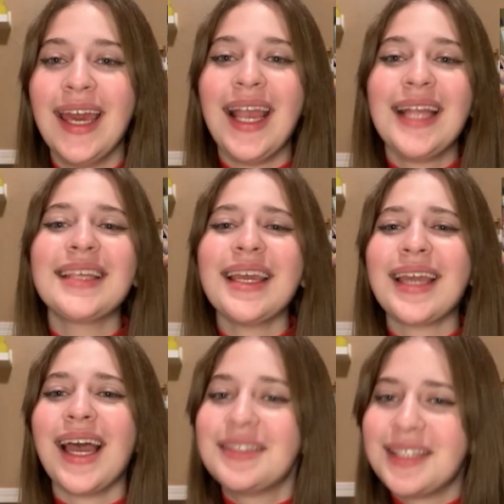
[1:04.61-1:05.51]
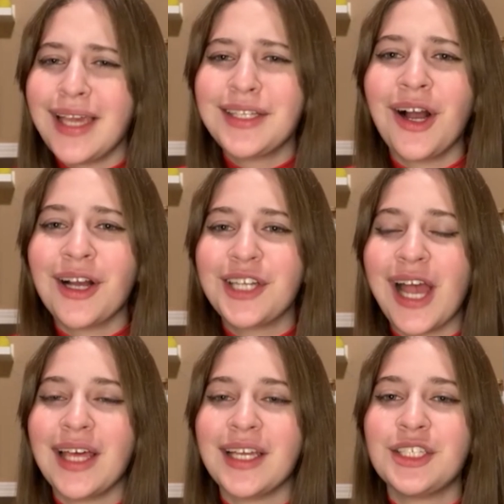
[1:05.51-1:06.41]
It's like a TikTok
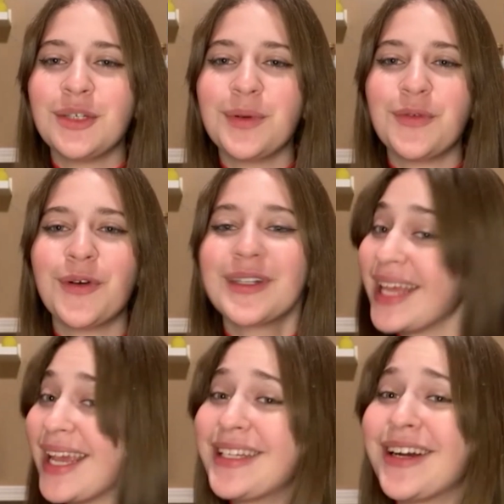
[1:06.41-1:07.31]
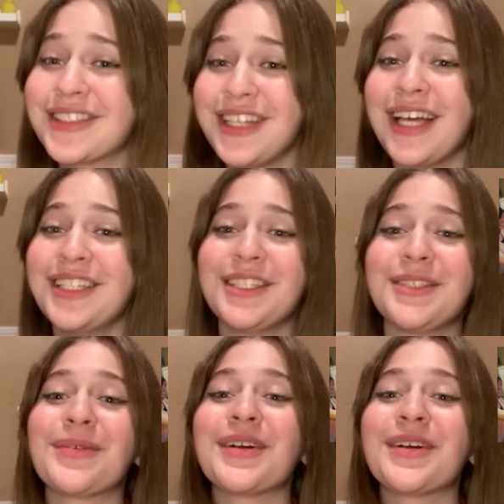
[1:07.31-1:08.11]
challenge before TikTok challenges were